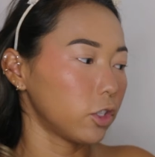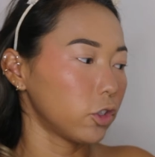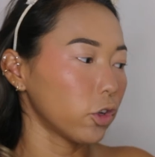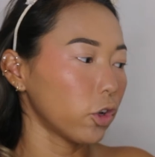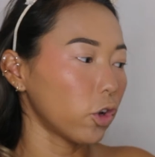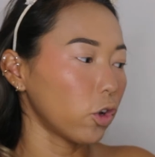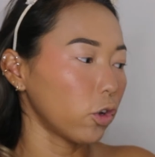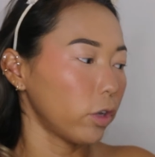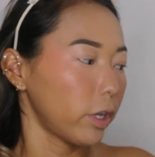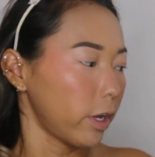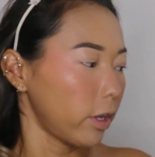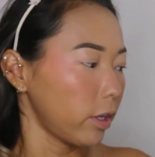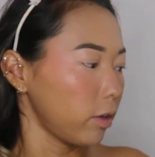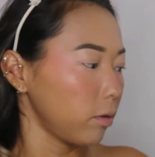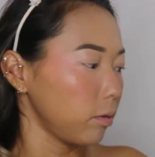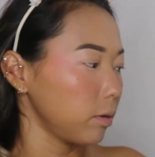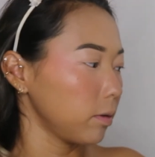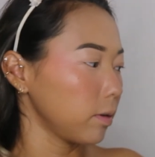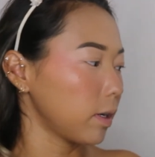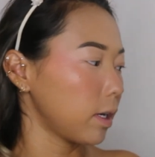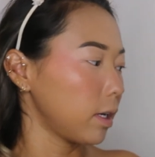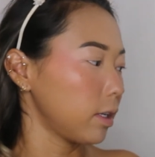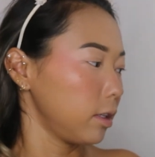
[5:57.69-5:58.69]
so now that
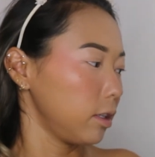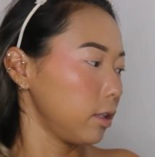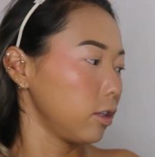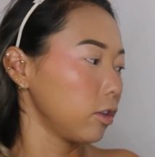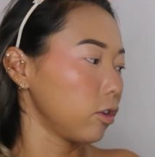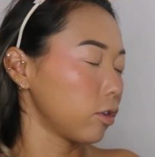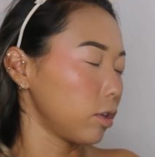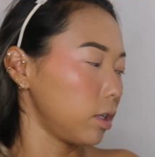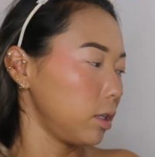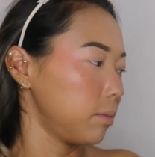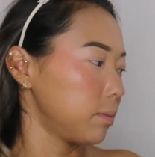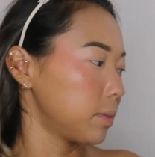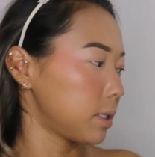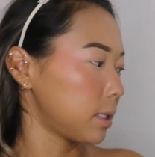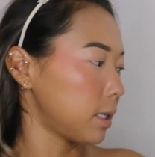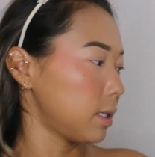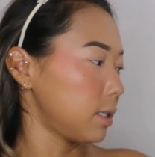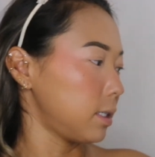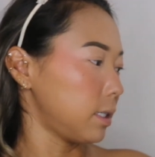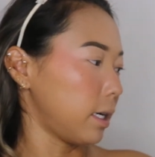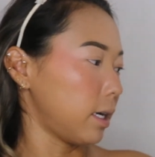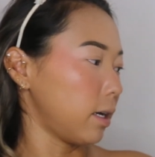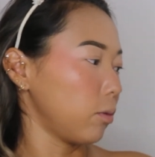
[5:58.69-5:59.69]
we got the cream
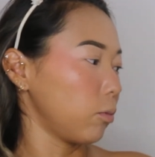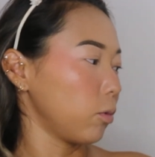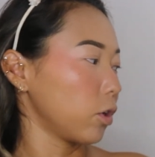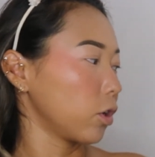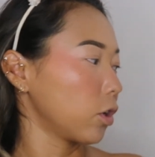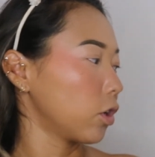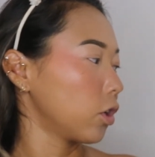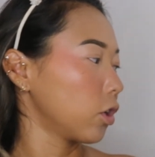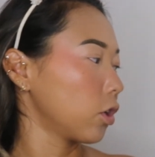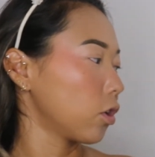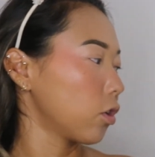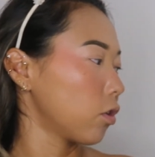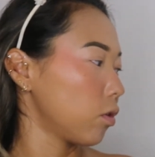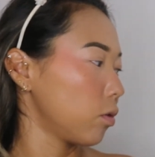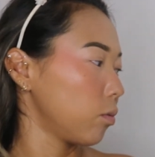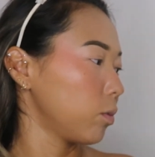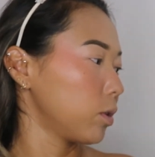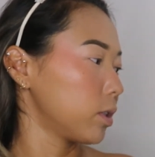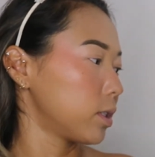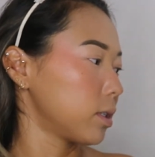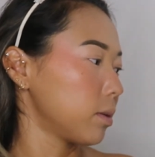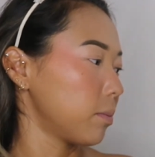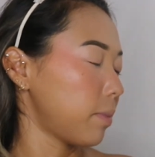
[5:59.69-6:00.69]
set down, we're gonna go in
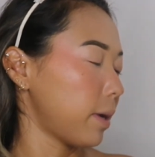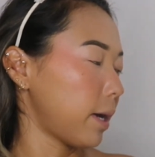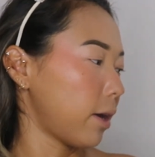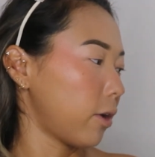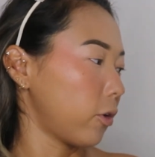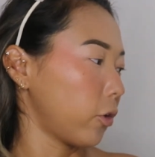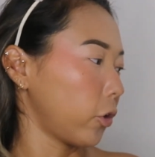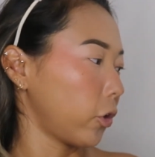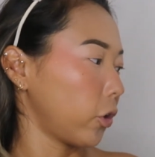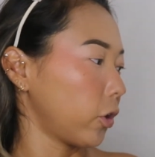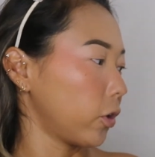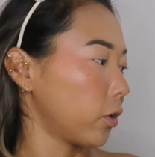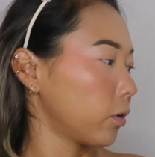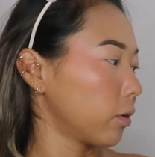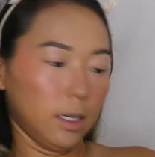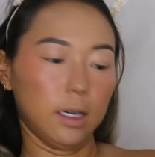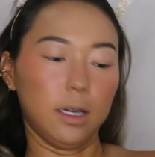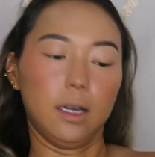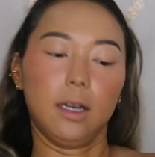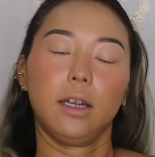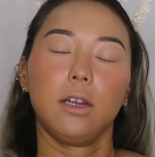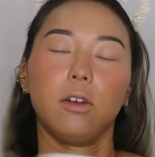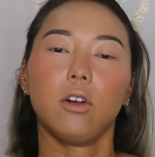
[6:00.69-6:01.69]
with some powder. And
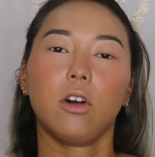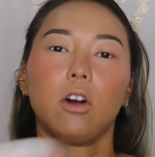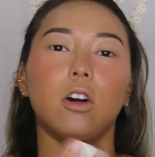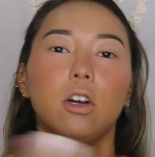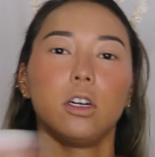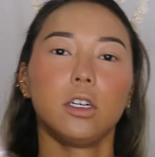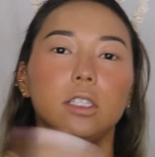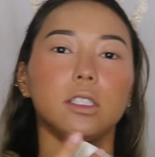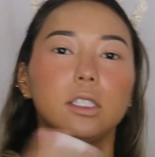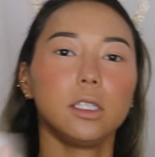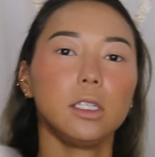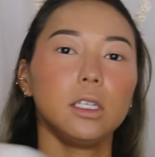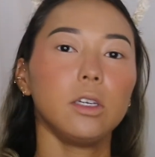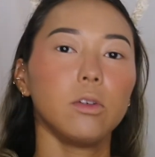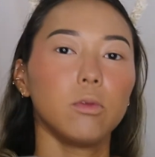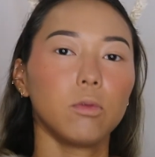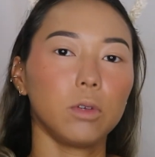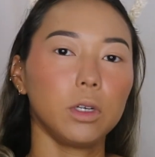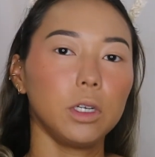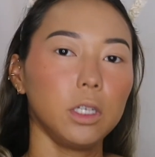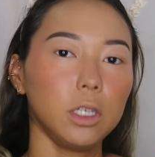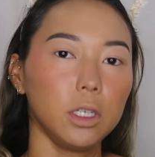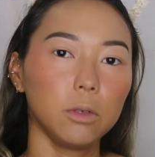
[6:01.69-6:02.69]
I honestly
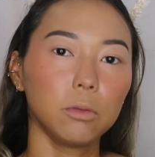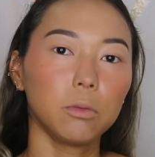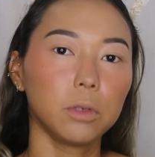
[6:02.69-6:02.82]
really,